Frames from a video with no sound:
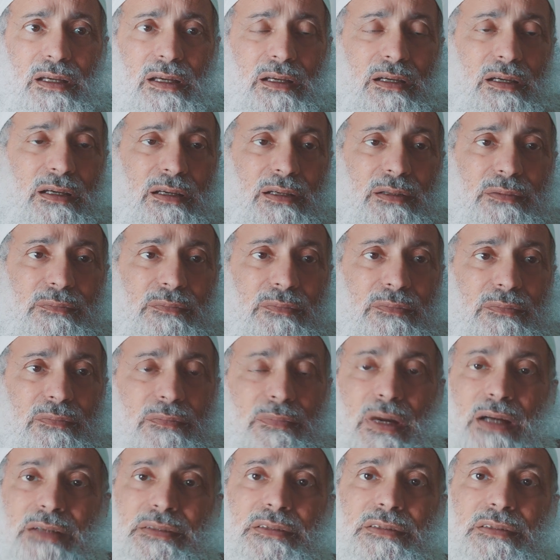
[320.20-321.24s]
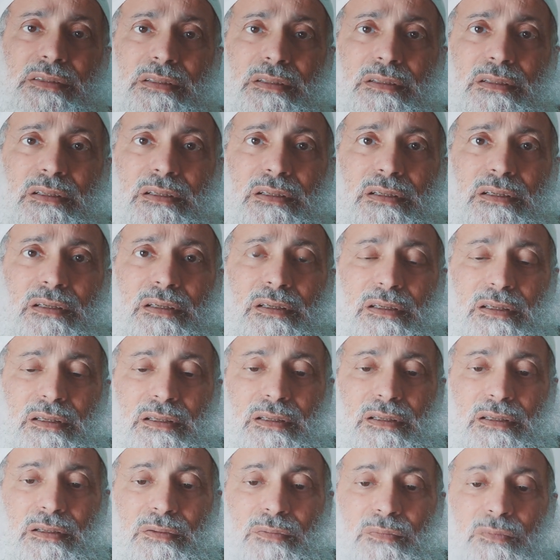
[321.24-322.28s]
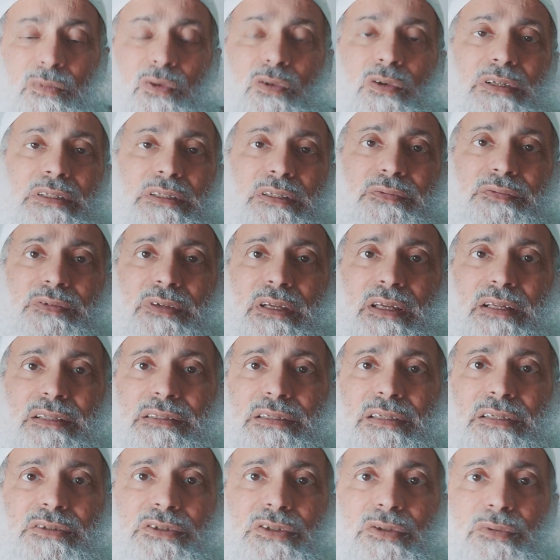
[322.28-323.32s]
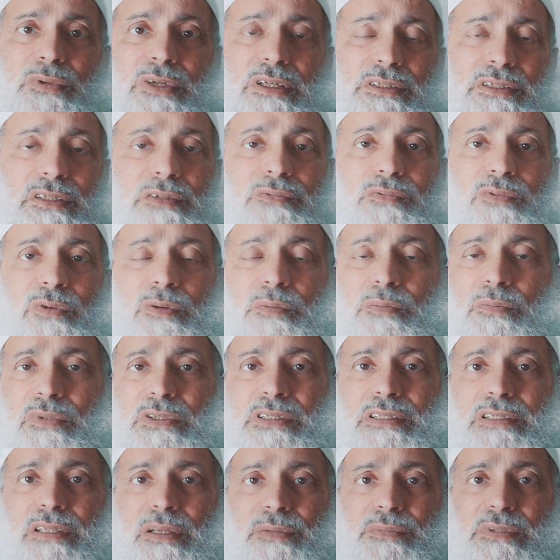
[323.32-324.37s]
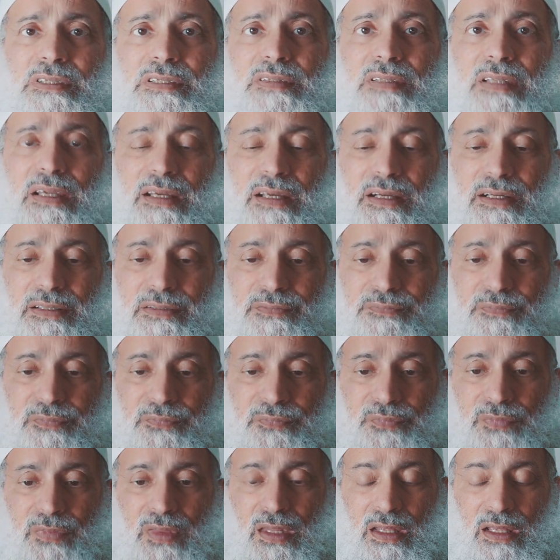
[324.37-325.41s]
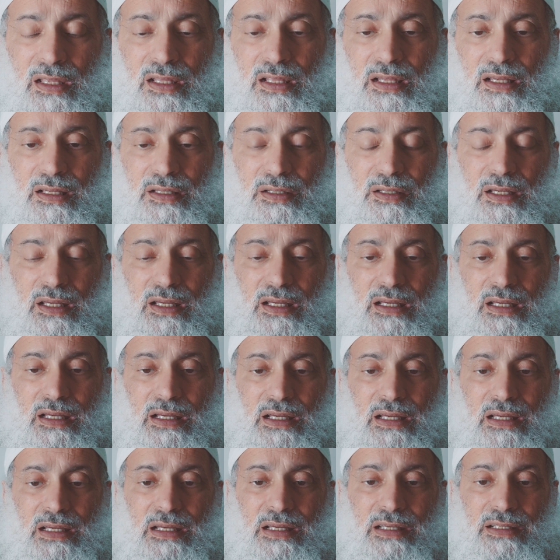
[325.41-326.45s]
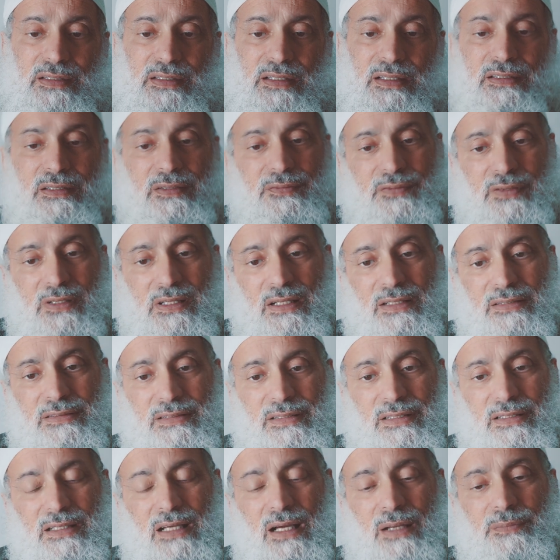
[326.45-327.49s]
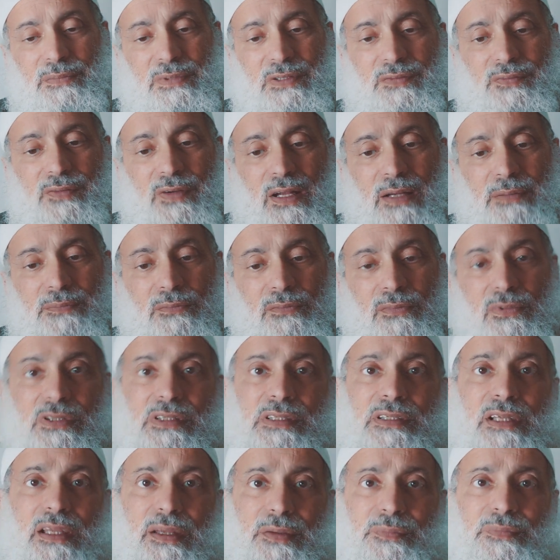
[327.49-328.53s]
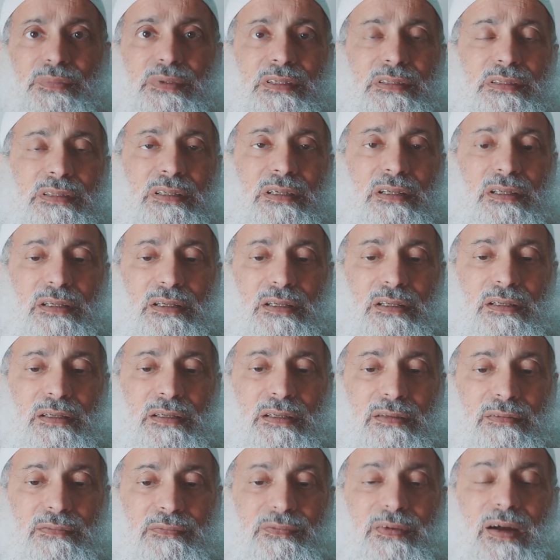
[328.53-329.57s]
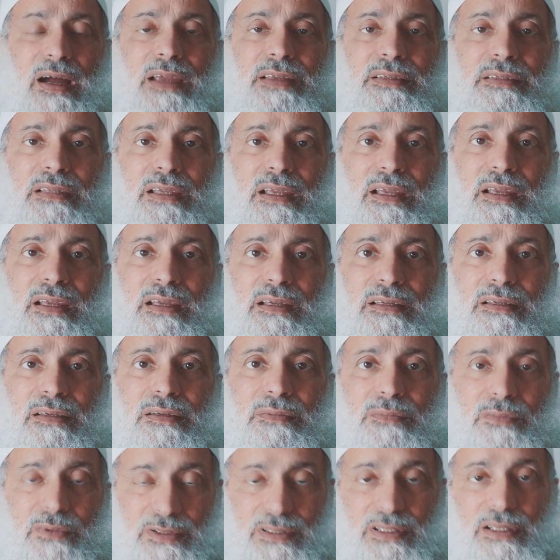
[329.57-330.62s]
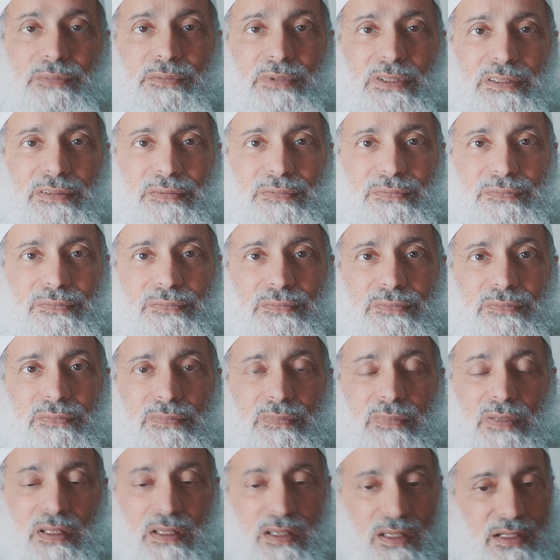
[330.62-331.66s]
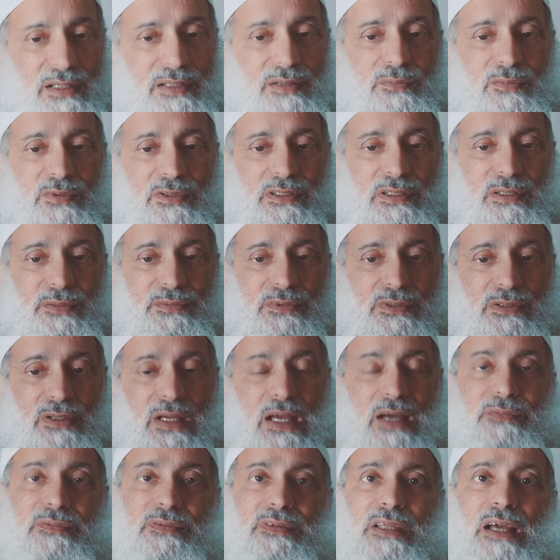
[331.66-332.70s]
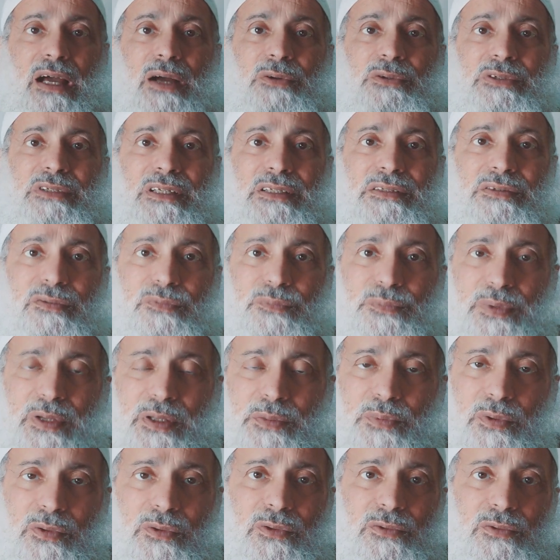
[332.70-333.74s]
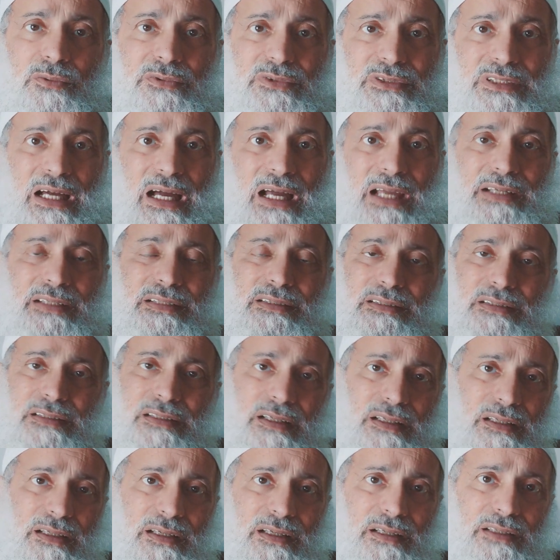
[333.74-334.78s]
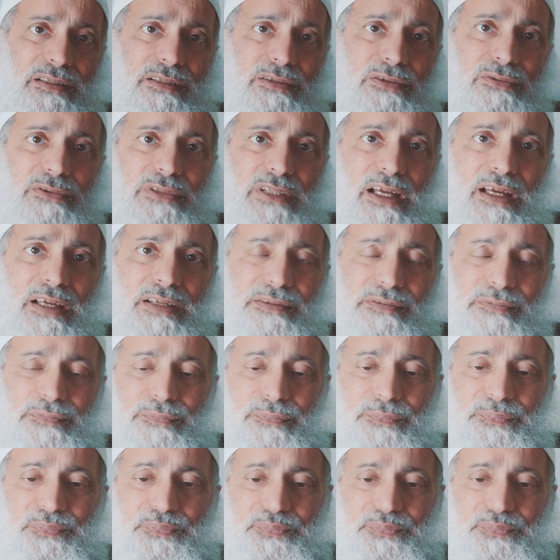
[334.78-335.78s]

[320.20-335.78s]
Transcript: a much more difficult situation for Muslims there. And the difficulty comes from Muslims fighting Muslims and killing Muslims. You have thousands of people who died in Sudan,